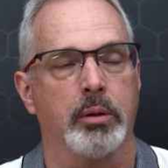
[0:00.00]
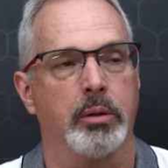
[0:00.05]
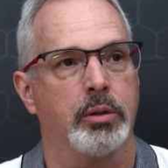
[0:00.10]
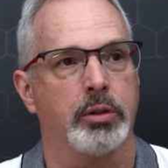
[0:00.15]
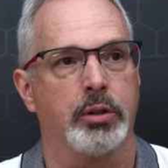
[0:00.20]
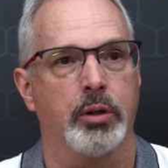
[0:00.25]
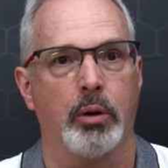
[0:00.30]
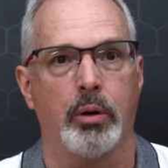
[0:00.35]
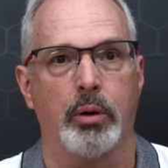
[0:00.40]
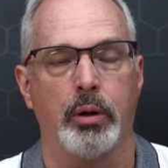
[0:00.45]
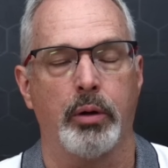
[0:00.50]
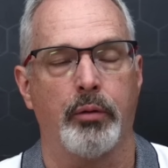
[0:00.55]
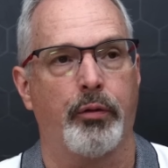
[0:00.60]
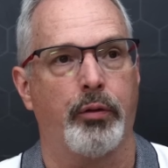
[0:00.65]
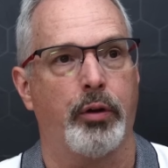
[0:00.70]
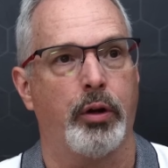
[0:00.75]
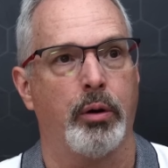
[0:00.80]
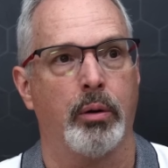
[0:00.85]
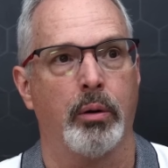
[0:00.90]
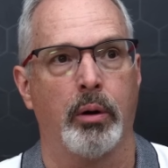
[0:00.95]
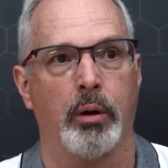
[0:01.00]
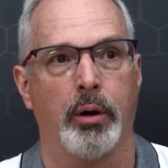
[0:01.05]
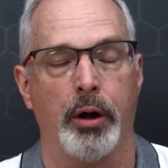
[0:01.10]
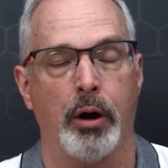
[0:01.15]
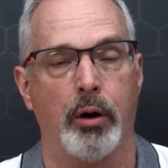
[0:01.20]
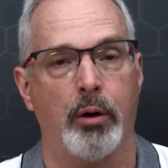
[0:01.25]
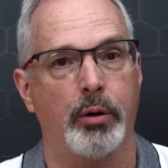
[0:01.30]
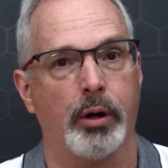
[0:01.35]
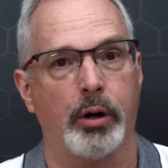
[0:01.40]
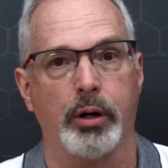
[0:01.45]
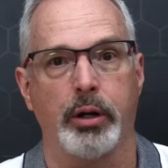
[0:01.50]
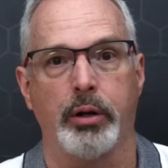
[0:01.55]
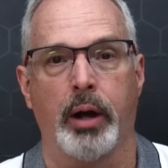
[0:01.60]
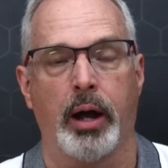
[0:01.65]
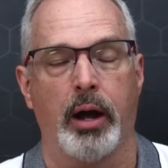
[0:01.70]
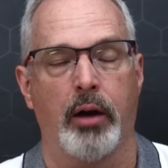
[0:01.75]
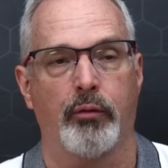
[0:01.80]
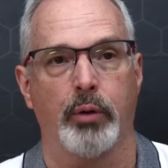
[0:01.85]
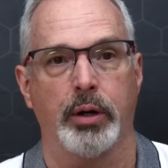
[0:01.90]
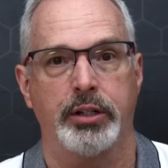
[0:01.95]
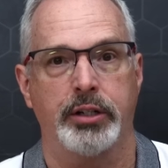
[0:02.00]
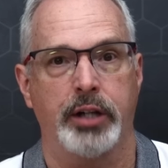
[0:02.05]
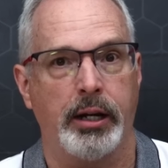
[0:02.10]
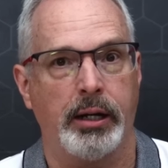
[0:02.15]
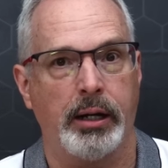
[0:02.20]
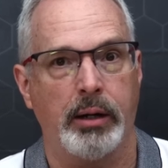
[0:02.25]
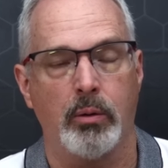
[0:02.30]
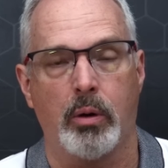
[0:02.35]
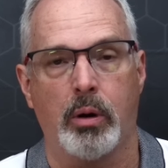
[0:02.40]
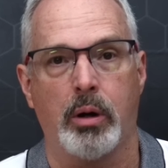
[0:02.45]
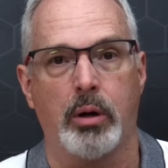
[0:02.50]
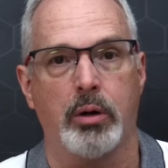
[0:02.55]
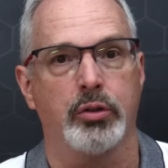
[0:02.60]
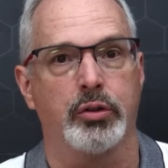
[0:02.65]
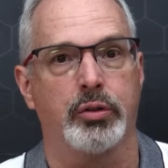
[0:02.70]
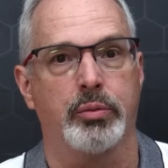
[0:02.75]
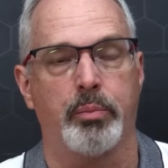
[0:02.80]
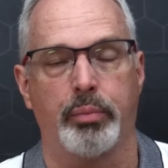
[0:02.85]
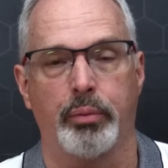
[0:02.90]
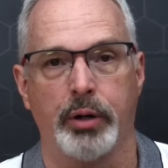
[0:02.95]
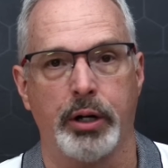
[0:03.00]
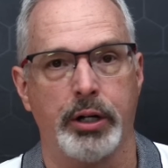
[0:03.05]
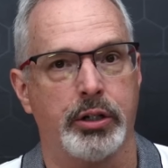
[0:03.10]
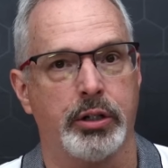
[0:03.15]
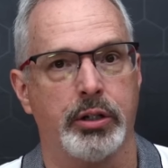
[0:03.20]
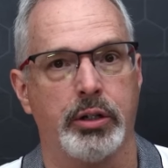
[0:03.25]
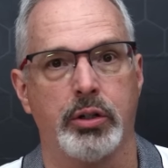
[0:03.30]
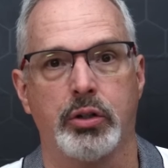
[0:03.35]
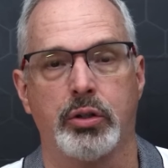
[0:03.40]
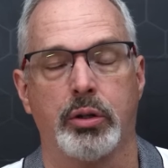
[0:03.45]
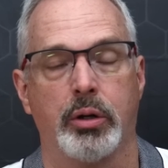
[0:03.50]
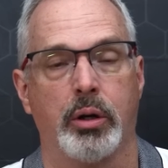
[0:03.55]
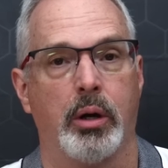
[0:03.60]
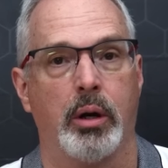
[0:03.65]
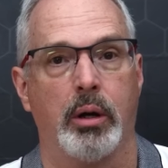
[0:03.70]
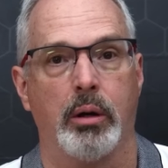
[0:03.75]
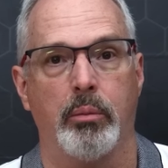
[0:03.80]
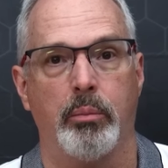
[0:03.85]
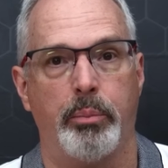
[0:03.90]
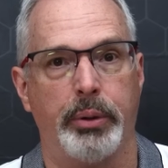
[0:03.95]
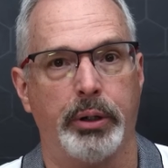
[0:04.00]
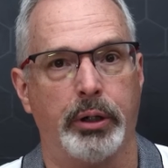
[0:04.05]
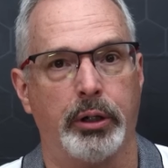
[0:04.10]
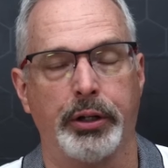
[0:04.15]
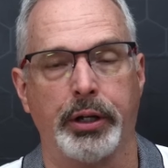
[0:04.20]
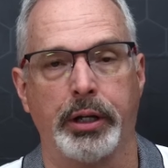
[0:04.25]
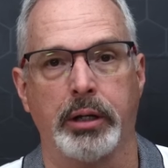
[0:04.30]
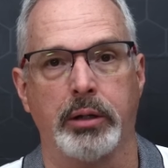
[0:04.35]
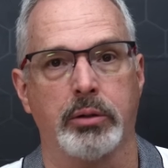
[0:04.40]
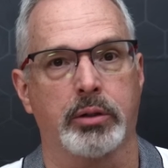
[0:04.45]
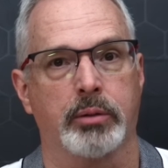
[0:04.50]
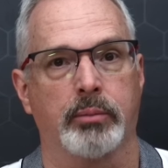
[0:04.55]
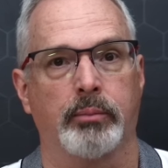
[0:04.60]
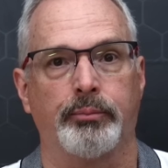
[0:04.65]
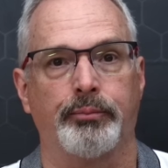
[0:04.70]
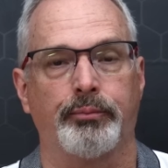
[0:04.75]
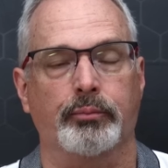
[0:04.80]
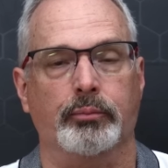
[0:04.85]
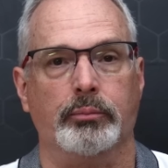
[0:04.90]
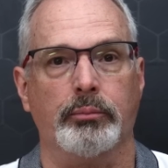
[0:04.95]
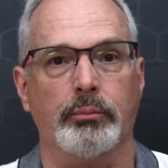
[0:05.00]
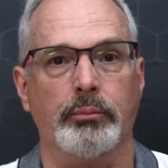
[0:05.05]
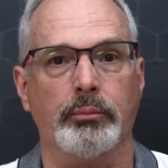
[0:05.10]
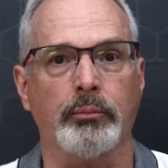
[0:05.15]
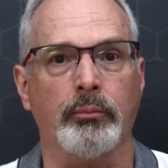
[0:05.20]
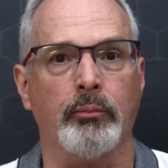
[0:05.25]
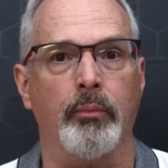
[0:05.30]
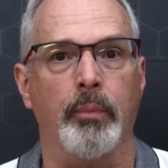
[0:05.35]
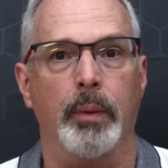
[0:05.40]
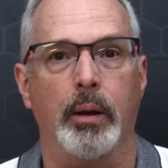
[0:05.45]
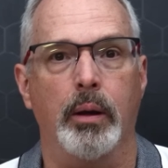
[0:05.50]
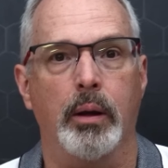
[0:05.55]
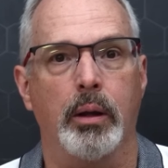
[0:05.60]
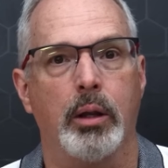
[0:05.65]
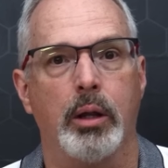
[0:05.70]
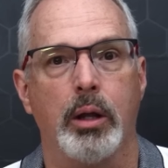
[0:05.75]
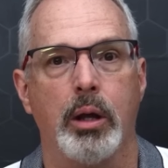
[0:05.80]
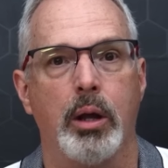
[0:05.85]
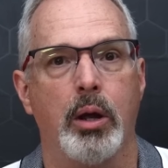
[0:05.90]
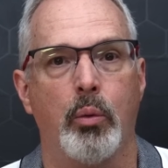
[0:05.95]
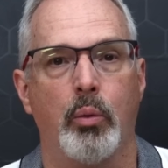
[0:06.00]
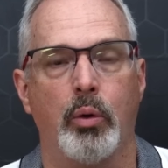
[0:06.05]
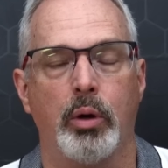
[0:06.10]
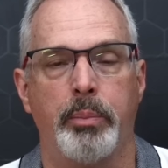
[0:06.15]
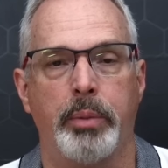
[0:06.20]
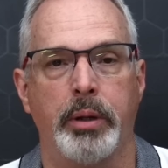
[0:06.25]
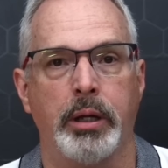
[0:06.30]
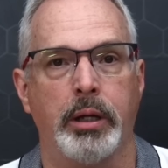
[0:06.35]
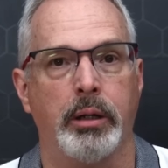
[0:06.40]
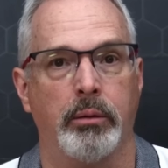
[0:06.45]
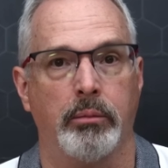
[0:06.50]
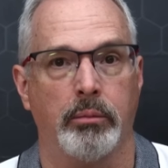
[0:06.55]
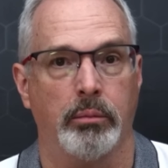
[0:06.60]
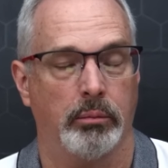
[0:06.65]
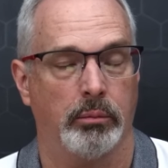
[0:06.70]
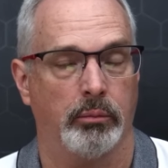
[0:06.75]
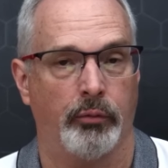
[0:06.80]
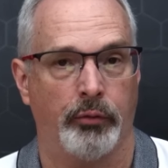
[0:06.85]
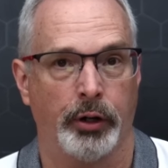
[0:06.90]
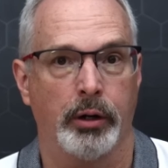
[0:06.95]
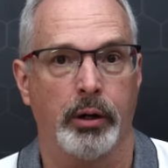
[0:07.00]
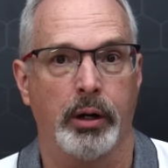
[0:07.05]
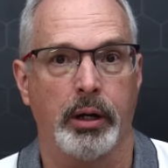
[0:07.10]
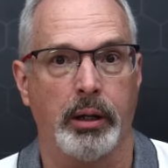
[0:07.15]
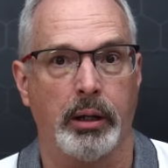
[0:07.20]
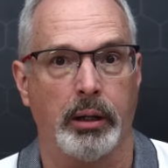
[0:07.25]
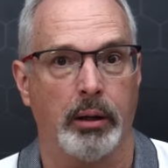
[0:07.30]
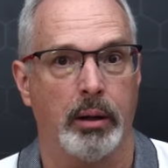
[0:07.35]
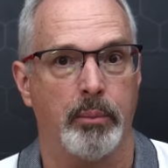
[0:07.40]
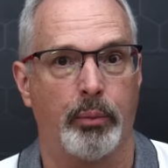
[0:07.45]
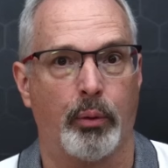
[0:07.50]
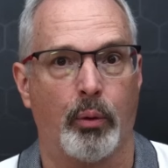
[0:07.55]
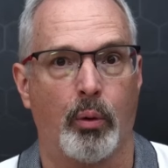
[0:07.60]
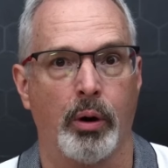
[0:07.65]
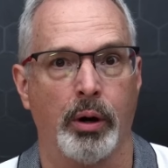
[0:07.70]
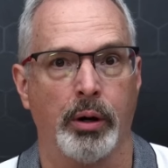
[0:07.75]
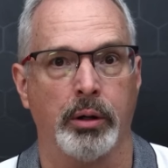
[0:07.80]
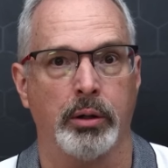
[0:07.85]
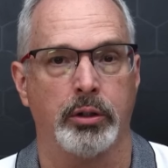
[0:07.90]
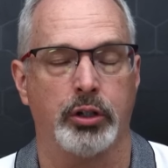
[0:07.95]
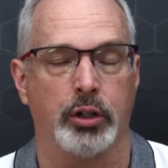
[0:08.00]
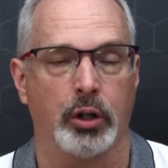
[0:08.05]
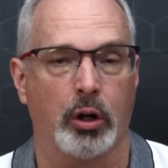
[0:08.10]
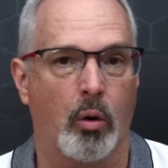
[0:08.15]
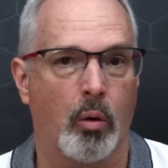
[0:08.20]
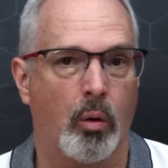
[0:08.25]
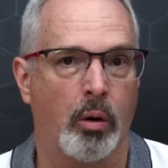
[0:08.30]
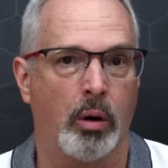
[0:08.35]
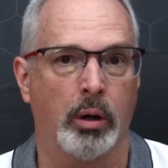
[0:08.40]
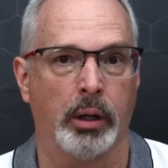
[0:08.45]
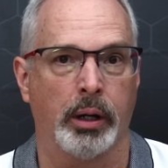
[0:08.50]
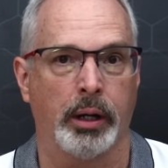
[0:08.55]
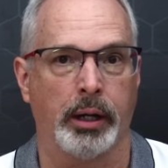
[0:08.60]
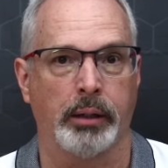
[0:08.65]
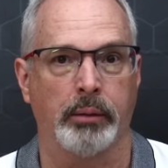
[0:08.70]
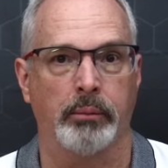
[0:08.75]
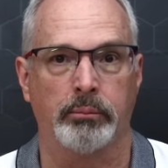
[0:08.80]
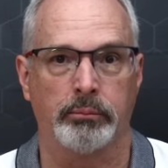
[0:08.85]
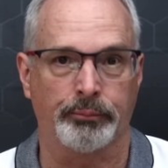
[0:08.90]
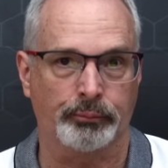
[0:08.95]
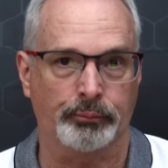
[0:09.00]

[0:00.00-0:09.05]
So if you're an owner, you have retaining walls, bridges, buildings, it would be very important to correlate